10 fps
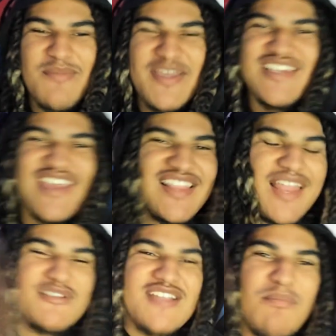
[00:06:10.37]
Make sure you hit the
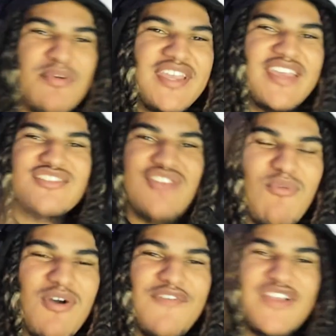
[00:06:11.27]
like button, get a
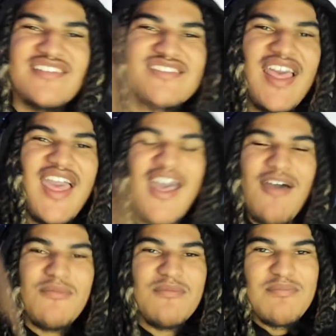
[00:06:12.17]
scrub Well, fighters are
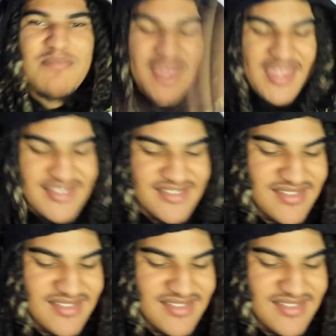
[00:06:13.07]
out. Peace.